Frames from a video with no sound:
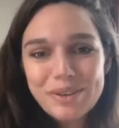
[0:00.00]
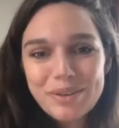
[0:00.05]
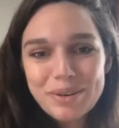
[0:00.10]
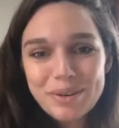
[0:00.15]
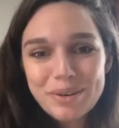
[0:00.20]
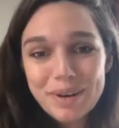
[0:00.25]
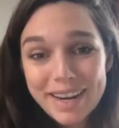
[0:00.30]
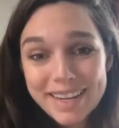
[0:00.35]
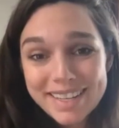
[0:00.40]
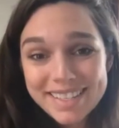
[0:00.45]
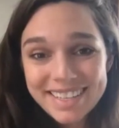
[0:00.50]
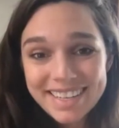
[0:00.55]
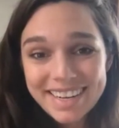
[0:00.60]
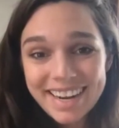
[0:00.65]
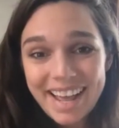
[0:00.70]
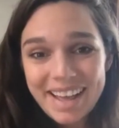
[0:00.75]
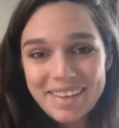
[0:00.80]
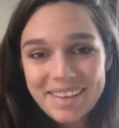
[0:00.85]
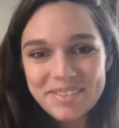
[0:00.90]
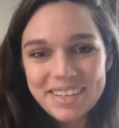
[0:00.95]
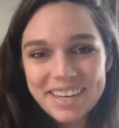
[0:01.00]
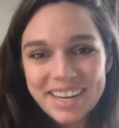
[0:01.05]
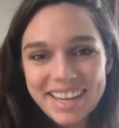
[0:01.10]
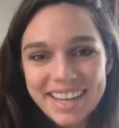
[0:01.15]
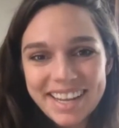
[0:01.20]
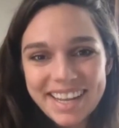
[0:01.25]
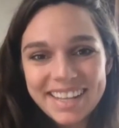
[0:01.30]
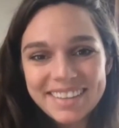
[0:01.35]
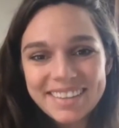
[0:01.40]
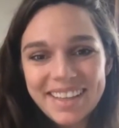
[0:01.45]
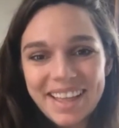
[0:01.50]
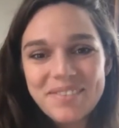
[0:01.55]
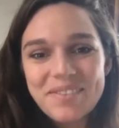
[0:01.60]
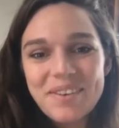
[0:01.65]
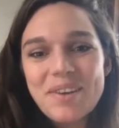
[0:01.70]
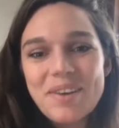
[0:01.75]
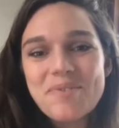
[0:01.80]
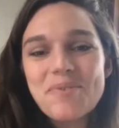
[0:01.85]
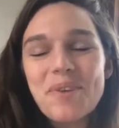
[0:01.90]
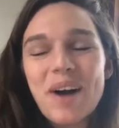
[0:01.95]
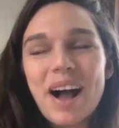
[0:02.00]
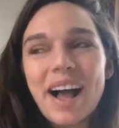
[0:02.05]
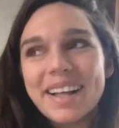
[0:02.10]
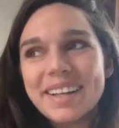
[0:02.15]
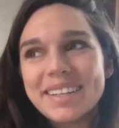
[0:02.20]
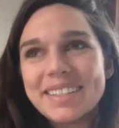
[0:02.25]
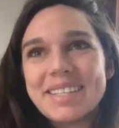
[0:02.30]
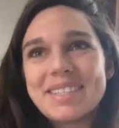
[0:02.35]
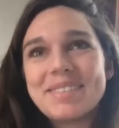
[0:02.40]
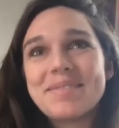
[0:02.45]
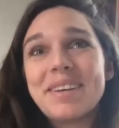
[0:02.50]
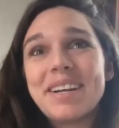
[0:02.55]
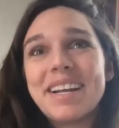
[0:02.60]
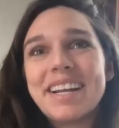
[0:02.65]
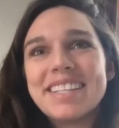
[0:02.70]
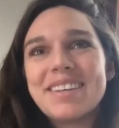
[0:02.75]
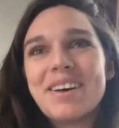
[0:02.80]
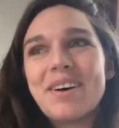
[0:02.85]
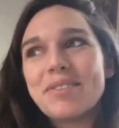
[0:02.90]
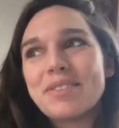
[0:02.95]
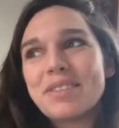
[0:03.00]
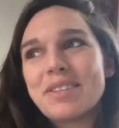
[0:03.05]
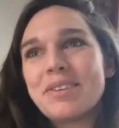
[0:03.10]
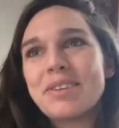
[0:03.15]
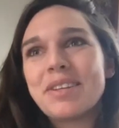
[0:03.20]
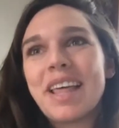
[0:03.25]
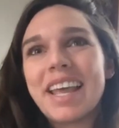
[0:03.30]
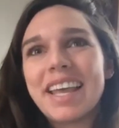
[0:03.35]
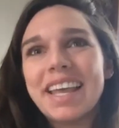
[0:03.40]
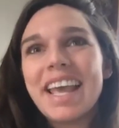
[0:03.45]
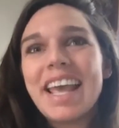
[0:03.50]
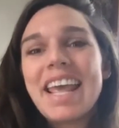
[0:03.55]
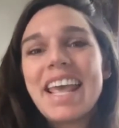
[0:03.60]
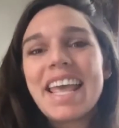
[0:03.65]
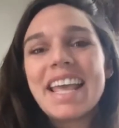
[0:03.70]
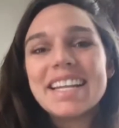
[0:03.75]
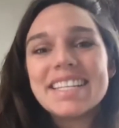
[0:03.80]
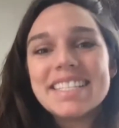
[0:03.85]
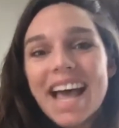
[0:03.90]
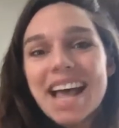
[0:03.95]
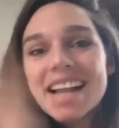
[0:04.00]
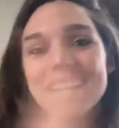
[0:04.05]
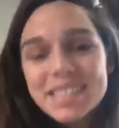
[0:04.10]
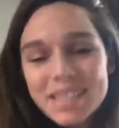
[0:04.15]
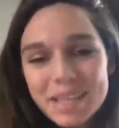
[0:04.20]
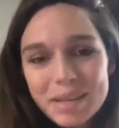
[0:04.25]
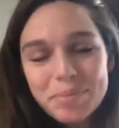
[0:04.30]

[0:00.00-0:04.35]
crazy to have to, like, what a wild experience. All of a sudden you're like intensely